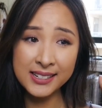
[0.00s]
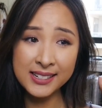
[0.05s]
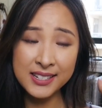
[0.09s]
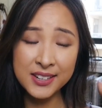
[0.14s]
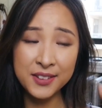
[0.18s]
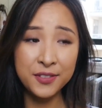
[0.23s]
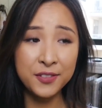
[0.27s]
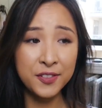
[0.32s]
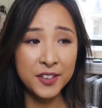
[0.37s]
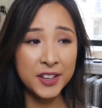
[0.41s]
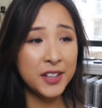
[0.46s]

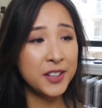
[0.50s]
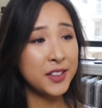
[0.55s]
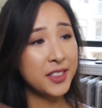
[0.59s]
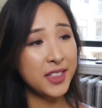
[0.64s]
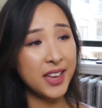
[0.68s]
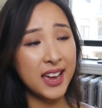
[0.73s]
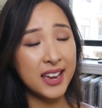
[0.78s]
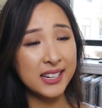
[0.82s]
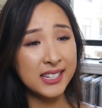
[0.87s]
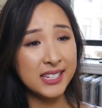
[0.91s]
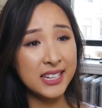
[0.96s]
to feel
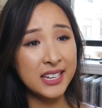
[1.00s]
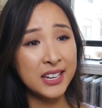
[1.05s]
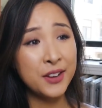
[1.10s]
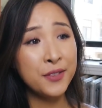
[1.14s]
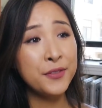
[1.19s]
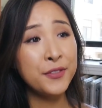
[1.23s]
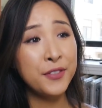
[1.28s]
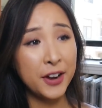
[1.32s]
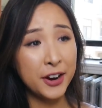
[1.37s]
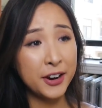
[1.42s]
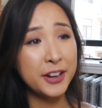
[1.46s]
that in a
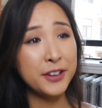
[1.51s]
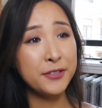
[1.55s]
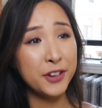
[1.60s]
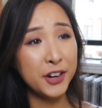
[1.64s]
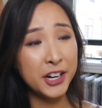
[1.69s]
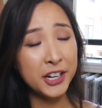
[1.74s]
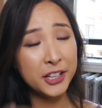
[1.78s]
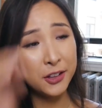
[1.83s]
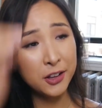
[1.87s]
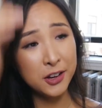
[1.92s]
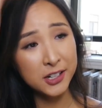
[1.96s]
very,
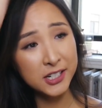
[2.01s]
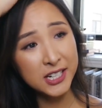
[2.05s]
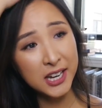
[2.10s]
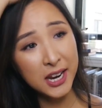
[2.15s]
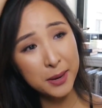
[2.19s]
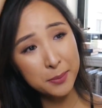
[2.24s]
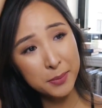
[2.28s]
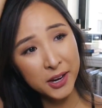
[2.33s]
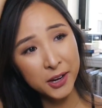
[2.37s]
very long time.